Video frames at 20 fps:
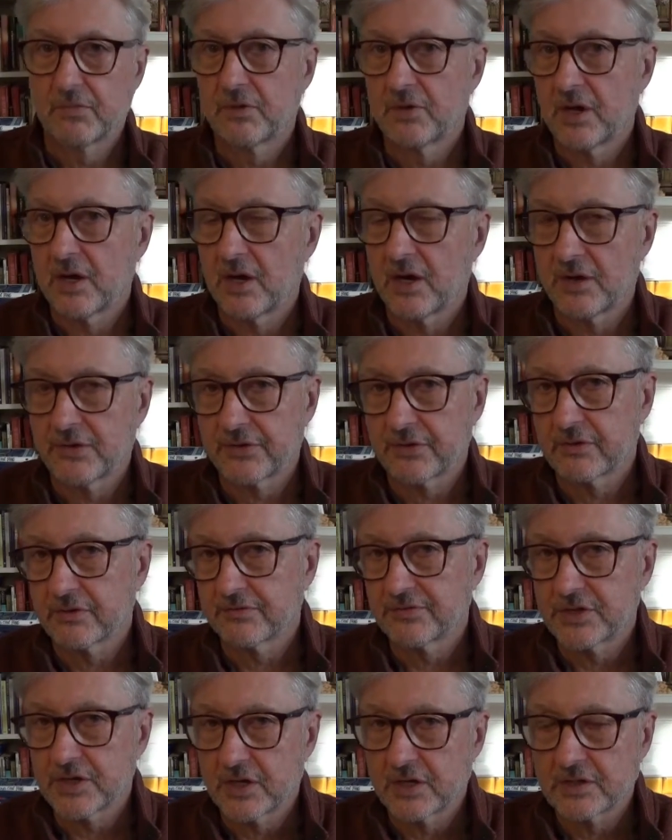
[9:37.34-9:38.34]
the author
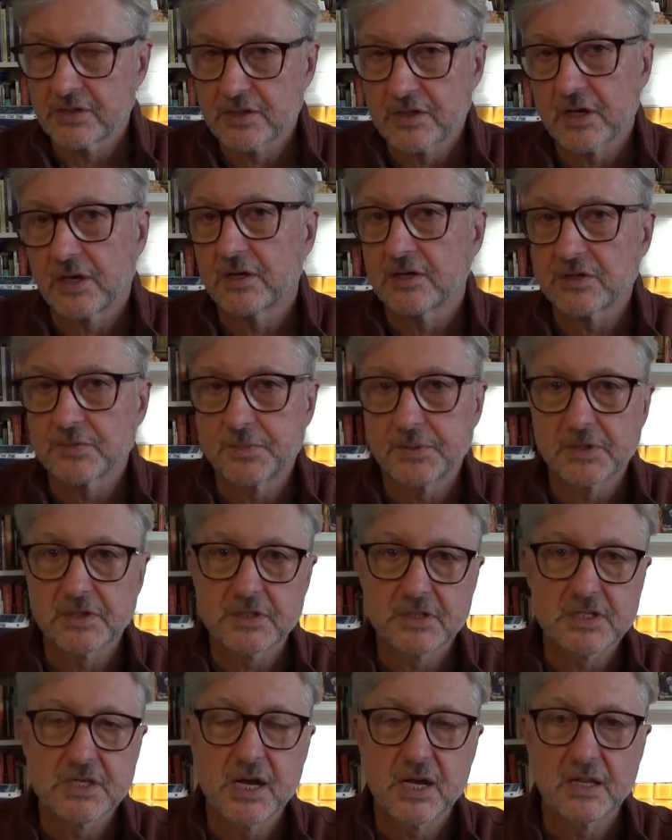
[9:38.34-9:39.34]
of John's Gospel
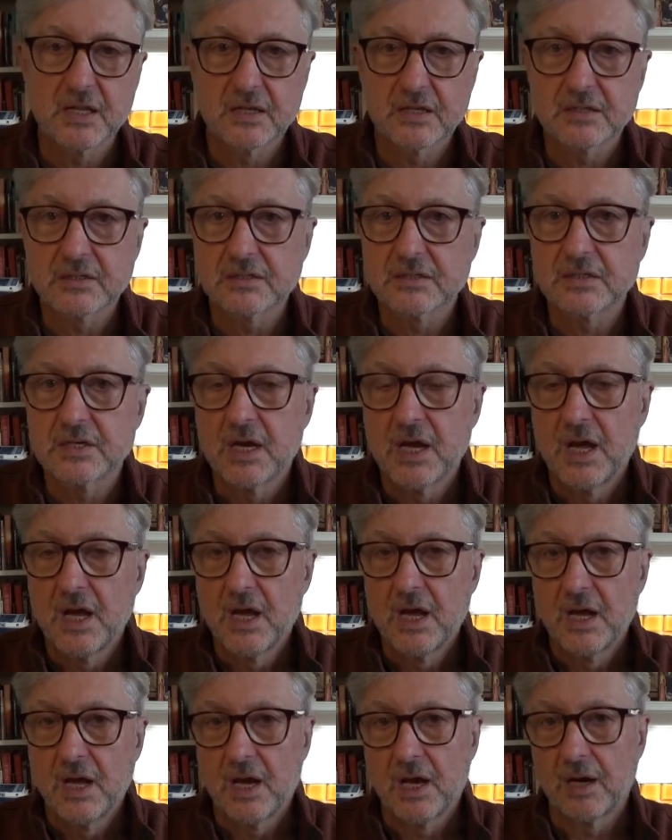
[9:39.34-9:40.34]
is telling us,
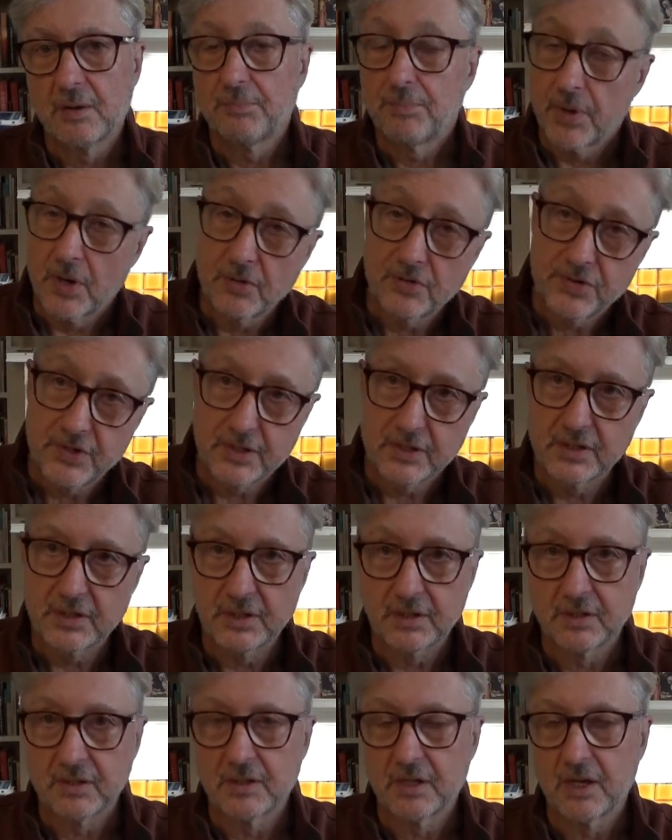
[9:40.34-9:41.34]
both
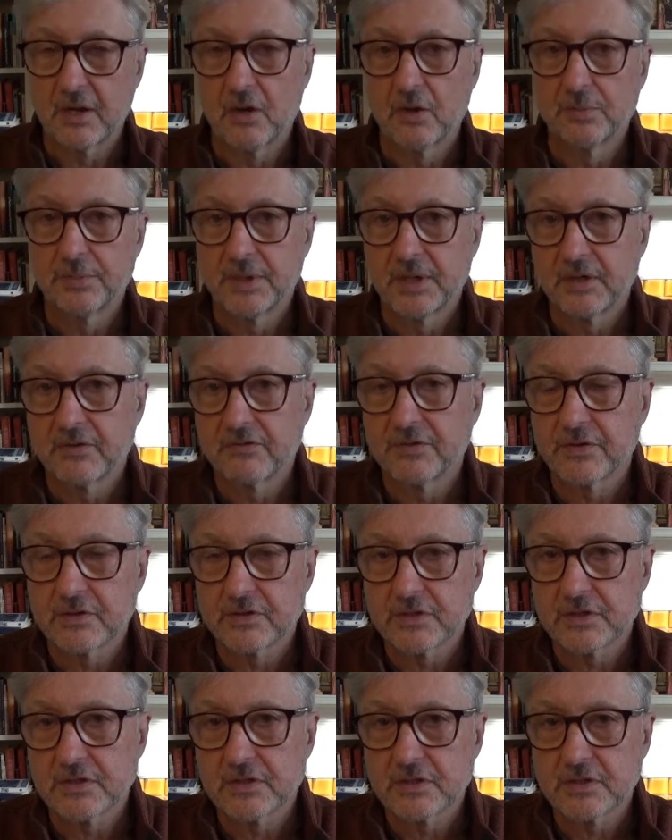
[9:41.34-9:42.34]
in the opening
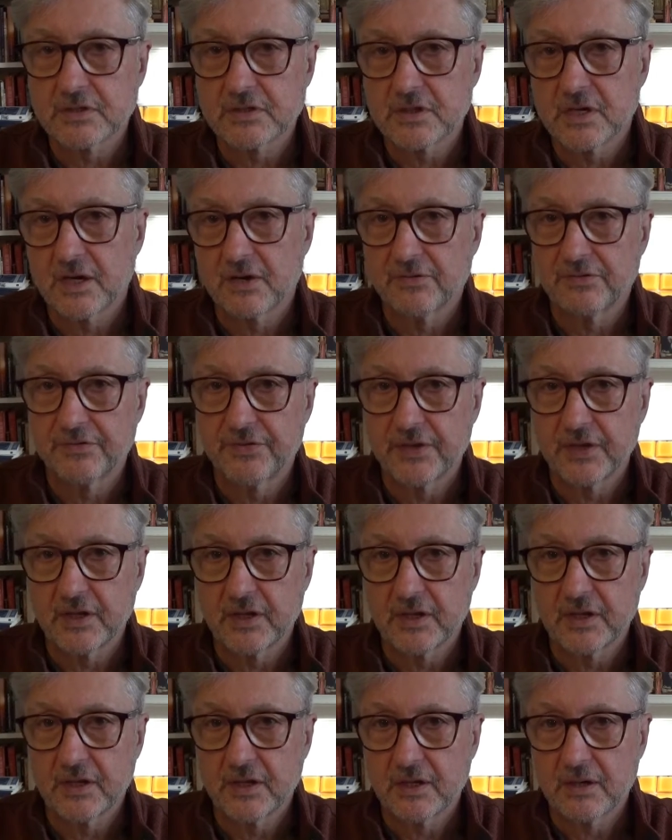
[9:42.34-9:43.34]
verses of
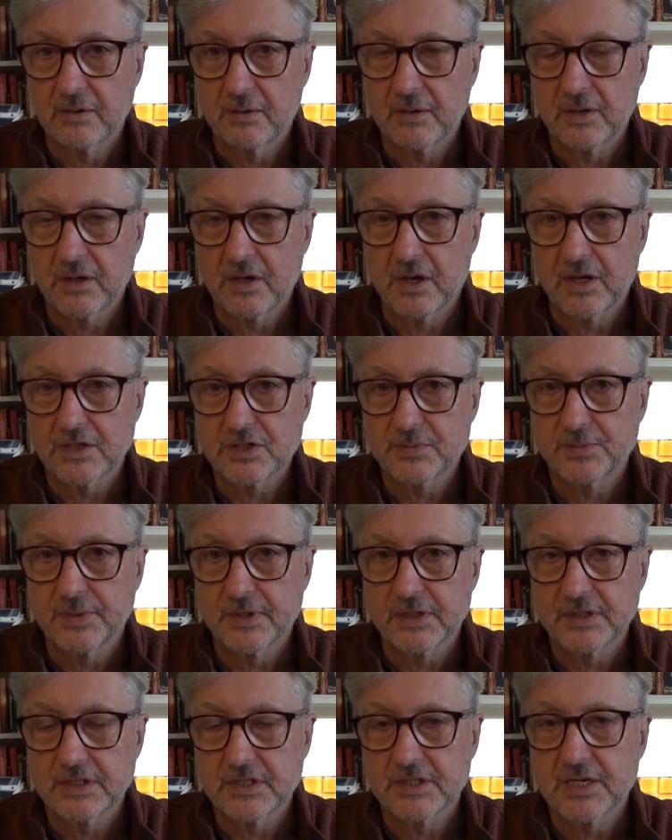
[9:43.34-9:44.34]
the
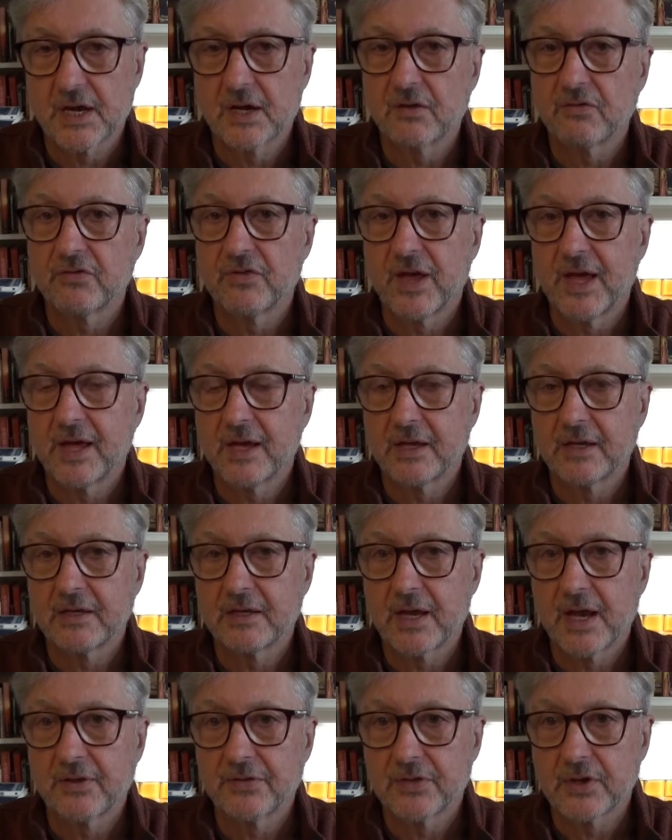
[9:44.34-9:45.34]
Gospel itself
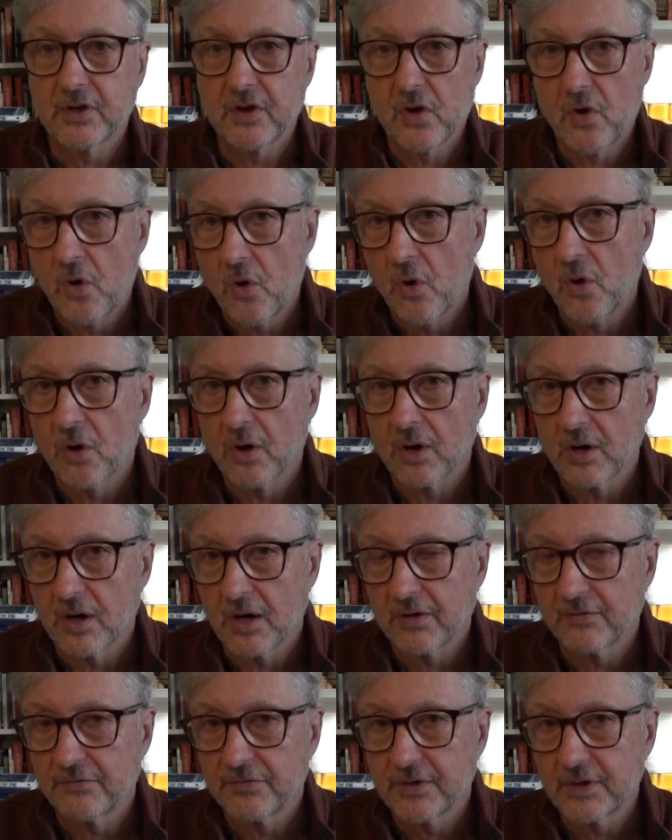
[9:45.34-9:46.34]
and at the core
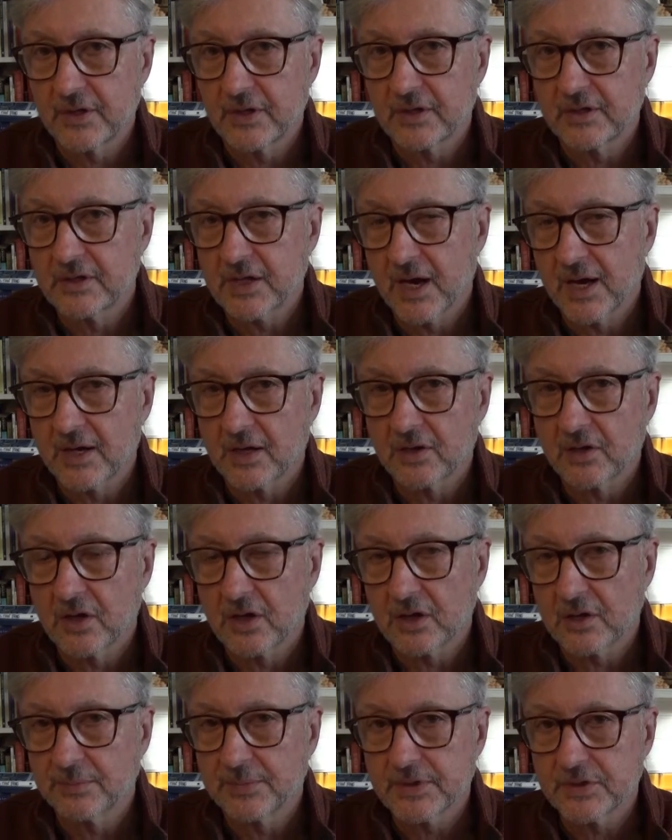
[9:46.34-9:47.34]
of the
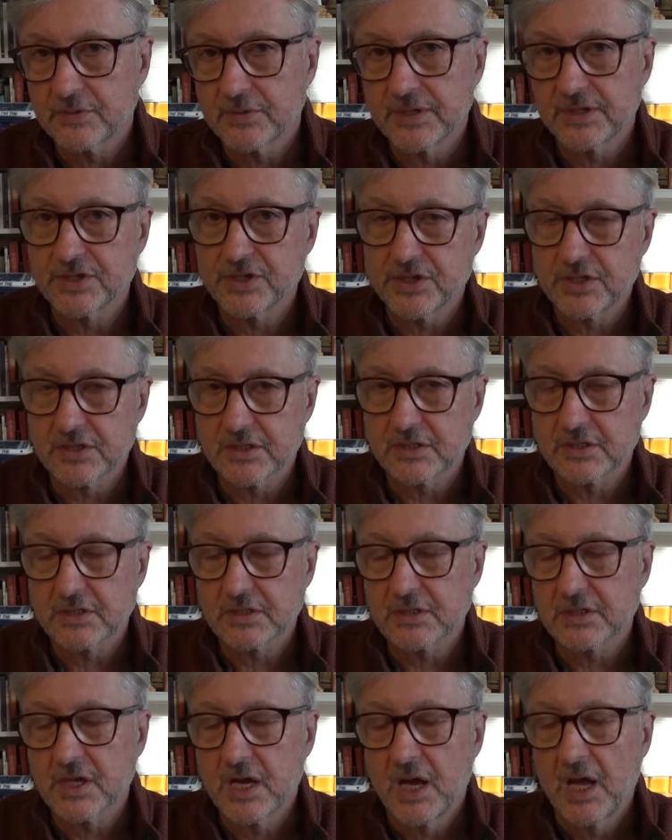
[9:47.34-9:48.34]
dialogue between
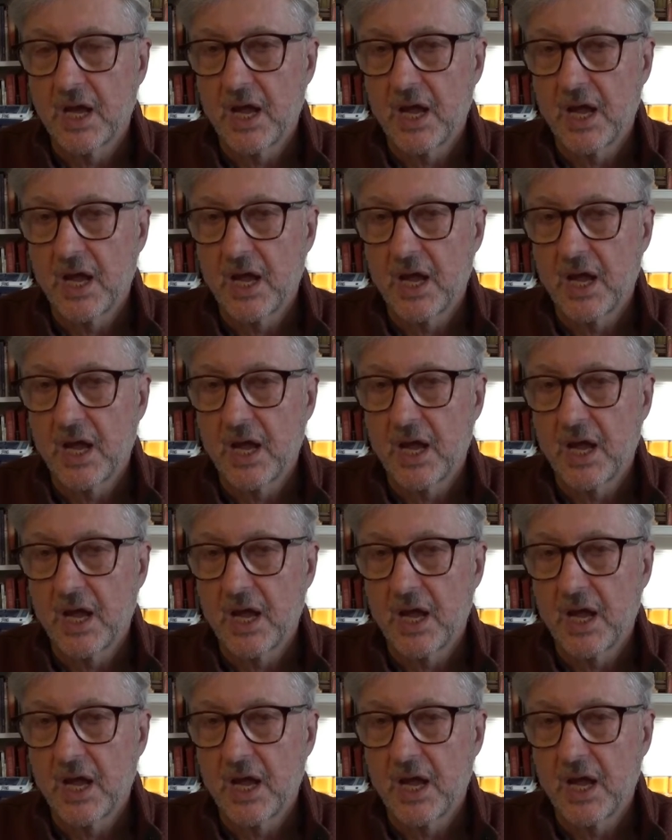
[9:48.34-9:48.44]
Jesus